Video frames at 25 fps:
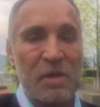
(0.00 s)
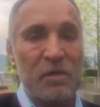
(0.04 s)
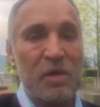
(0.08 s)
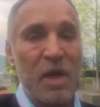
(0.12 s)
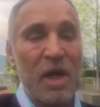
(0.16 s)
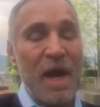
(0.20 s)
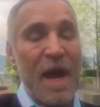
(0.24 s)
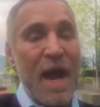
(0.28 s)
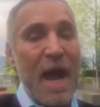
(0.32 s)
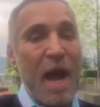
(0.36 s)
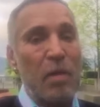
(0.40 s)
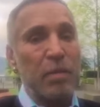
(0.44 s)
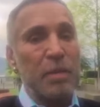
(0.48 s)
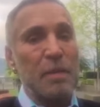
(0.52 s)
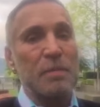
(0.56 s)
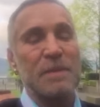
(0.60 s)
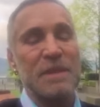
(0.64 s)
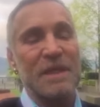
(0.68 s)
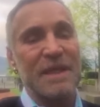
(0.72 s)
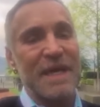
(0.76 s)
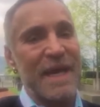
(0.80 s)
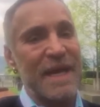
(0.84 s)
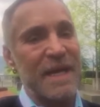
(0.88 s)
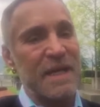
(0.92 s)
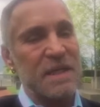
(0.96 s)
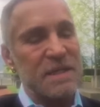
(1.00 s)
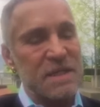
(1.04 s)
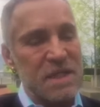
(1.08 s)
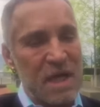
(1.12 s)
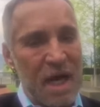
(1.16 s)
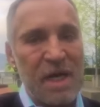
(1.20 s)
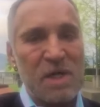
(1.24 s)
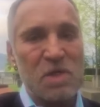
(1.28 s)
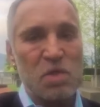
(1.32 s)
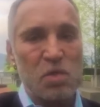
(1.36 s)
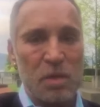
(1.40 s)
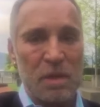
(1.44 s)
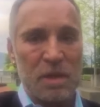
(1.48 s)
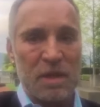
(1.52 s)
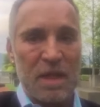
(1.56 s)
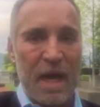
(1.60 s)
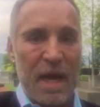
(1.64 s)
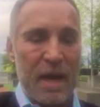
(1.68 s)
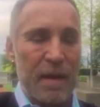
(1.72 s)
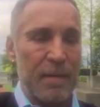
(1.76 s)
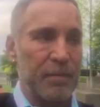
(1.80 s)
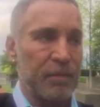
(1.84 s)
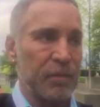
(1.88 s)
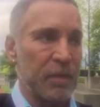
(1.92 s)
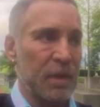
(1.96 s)
got to help them to get in touch with that.
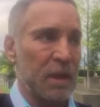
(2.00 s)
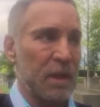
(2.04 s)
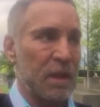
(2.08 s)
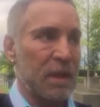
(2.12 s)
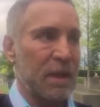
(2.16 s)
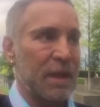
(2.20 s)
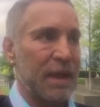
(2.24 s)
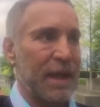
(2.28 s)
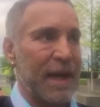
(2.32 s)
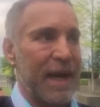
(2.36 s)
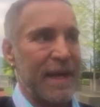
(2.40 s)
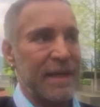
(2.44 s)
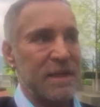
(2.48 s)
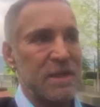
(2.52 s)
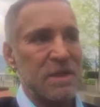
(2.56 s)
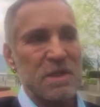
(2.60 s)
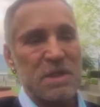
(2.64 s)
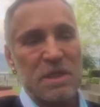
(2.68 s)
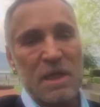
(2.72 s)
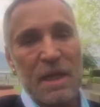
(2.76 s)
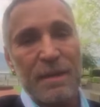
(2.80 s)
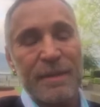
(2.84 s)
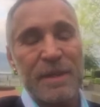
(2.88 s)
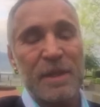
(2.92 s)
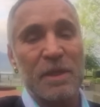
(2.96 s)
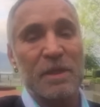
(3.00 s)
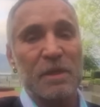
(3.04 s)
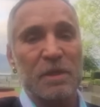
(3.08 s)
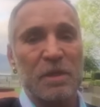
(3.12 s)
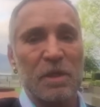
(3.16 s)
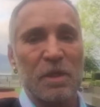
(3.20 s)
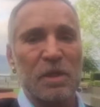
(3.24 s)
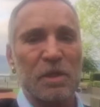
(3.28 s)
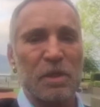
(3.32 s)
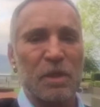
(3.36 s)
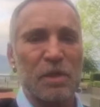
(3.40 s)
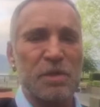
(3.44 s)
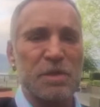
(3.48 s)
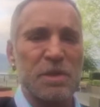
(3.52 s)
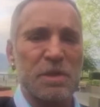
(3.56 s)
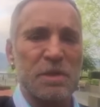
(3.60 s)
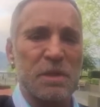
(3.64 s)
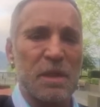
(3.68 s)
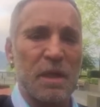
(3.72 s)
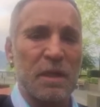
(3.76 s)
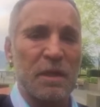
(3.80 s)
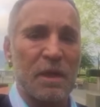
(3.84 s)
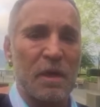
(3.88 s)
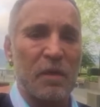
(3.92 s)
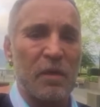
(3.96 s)
And just coming to the conclusion
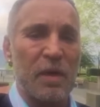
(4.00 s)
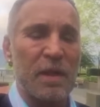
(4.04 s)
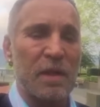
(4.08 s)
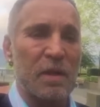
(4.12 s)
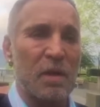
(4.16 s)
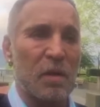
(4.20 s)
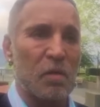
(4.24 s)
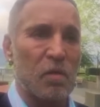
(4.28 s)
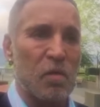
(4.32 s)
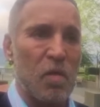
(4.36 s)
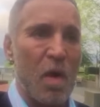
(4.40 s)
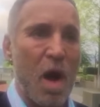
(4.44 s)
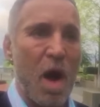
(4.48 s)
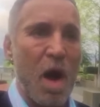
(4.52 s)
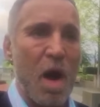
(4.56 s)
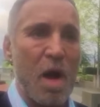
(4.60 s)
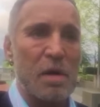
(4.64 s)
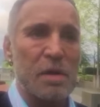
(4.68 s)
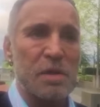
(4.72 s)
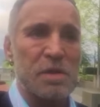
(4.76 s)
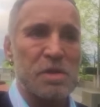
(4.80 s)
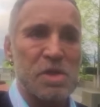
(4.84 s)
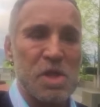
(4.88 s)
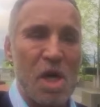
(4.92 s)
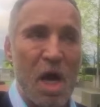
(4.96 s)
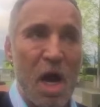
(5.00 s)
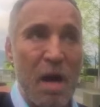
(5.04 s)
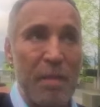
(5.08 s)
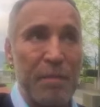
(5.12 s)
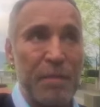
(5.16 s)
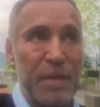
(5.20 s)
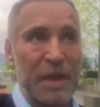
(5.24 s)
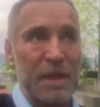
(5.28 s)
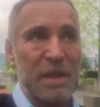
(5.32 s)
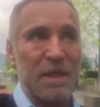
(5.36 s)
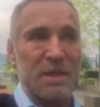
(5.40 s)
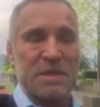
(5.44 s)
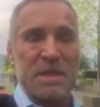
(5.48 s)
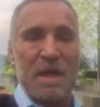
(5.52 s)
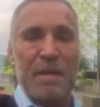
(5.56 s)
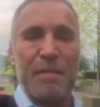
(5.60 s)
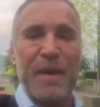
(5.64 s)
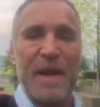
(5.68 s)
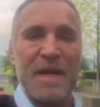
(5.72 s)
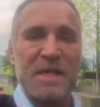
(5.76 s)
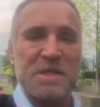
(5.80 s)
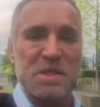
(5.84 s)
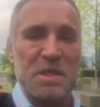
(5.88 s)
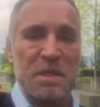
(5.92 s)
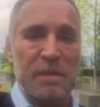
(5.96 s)
that they're in the wrong job because they're
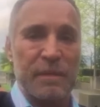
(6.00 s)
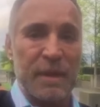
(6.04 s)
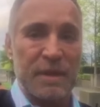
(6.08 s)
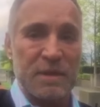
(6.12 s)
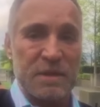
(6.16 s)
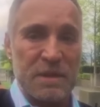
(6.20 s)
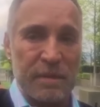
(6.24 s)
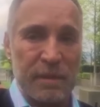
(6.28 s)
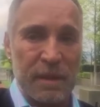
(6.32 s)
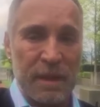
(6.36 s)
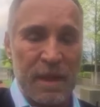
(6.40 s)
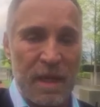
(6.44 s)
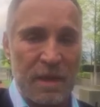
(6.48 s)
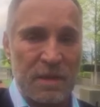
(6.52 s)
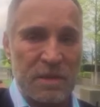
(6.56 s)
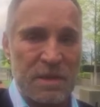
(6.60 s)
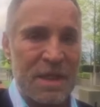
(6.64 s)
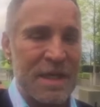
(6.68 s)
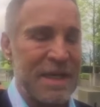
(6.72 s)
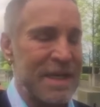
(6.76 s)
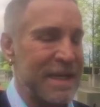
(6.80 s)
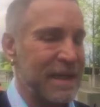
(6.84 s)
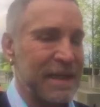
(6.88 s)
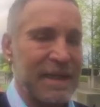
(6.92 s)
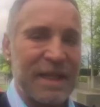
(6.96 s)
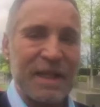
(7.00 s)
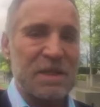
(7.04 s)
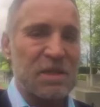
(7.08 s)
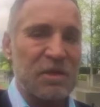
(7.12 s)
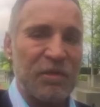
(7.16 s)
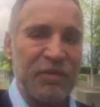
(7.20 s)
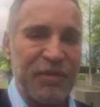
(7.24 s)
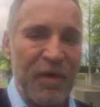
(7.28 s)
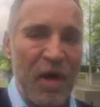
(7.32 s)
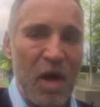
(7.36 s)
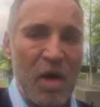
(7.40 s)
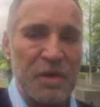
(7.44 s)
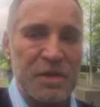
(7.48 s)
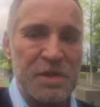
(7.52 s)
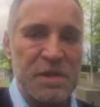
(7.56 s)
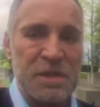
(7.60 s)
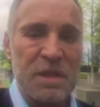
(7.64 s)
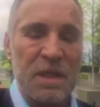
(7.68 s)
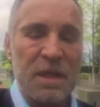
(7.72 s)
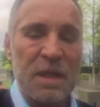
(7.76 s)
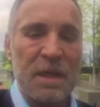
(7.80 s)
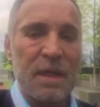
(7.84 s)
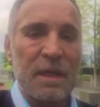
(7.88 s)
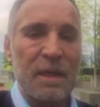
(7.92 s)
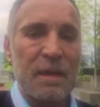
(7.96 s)
passionate about something else, that's false.
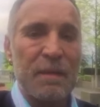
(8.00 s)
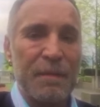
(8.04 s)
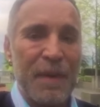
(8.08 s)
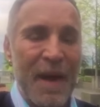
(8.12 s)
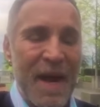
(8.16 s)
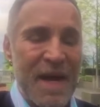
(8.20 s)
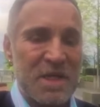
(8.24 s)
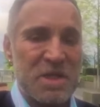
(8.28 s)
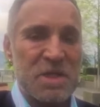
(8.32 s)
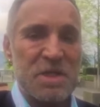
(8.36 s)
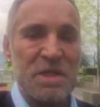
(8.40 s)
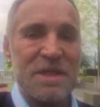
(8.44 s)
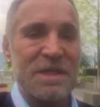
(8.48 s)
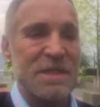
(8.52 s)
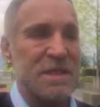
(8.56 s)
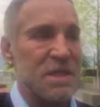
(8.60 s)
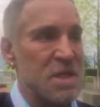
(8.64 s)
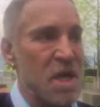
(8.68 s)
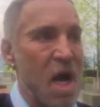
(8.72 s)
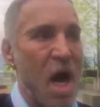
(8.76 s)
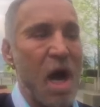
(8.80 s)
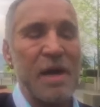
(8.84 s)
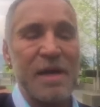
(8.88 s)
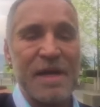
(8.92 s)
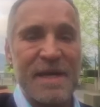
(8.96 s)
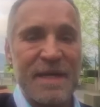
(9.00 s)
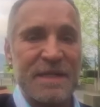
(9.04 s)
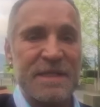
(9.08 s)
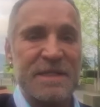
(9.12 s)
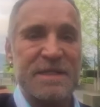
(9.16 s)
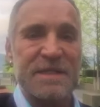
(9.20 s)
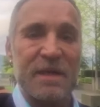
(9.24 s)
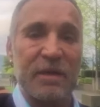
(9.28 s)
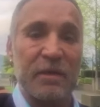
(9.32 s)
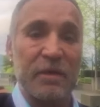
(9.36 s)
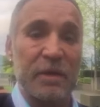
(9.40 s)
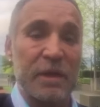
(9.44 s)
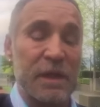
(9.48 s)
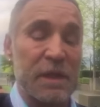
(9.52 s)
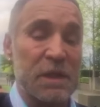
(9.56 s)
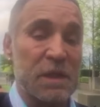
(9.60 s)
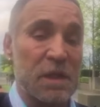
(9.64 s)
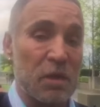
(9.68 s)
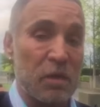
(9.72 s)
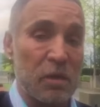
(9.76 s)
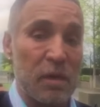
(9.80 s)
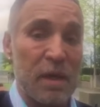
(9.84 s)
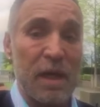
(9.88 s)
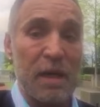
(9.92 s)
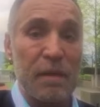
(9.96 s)
Passion is not necessarily
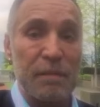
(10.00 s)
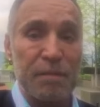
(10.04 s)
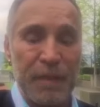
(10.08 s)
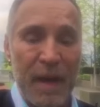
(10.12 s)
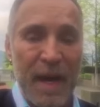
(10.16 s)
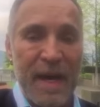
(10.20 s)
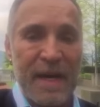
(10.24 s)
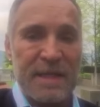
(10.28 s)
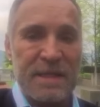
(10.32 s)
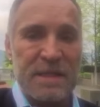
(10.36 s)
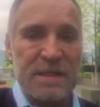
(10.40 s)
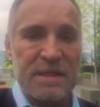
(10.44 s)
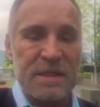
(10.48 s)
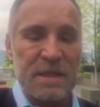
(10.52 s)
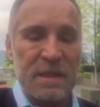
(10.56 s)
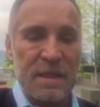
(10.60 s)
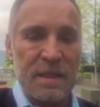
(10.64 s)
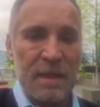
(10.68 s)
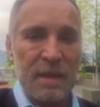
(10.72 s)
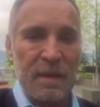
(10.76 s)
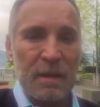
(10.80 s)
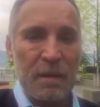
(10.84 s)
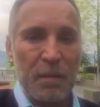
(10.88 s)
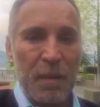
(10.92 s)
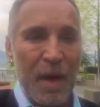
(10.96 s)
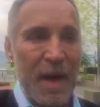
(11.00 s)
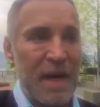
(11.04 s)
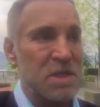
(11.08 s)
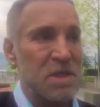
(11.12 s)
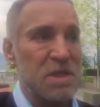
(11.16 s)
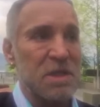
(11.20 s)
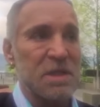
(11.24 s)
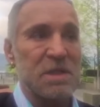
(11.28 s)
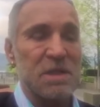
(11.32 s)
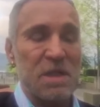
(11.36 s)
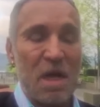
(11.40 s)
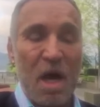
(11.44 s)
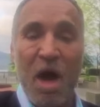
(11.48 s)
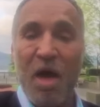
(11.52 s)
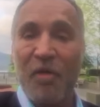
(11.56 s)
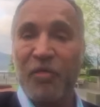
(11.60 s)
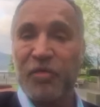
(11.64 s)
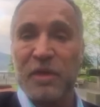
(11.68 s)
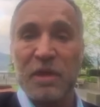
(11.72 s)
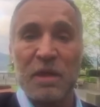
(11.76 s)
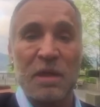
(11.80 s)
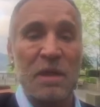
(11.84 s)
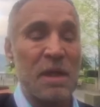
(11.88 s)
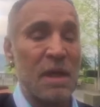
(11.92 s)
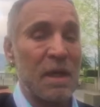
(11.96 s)
career-based. Passion is
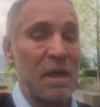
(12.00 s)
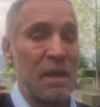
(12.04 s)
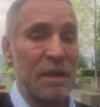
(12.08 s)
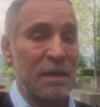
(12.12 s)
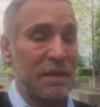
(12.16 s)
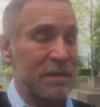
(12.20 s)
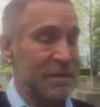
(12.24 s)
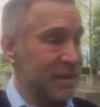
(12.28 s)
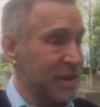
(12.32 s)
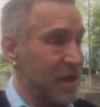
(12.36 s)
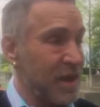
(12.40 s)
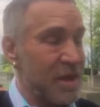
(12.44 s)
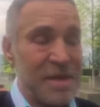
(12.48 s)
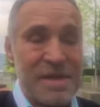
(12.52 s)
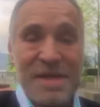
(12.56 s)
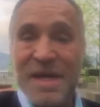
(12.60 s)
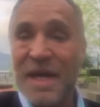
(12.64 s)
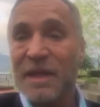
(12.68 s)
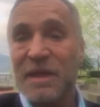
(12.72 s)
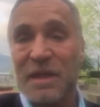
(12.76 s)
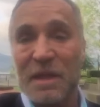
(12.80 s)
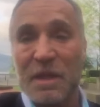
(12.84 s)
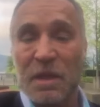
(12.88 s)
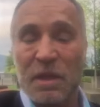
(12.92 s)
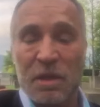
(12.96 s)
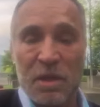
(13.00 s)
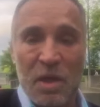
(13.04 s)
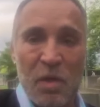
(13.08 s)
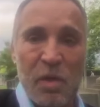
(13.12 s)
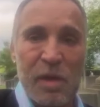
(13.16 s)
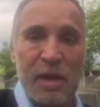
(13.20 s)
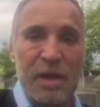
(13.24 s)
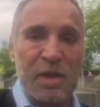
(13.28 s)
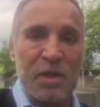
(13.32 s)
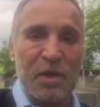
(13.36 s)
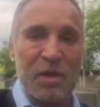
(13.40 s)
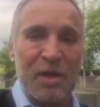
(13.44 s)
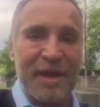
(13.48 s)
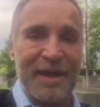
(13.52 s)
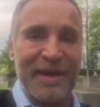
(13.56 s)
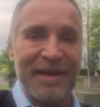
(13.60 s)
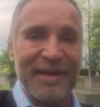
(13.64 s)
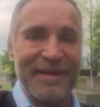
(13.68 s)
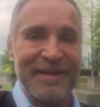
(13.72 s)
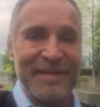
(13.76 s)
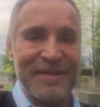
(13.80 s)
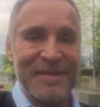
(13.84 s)
often got nothing to do with career.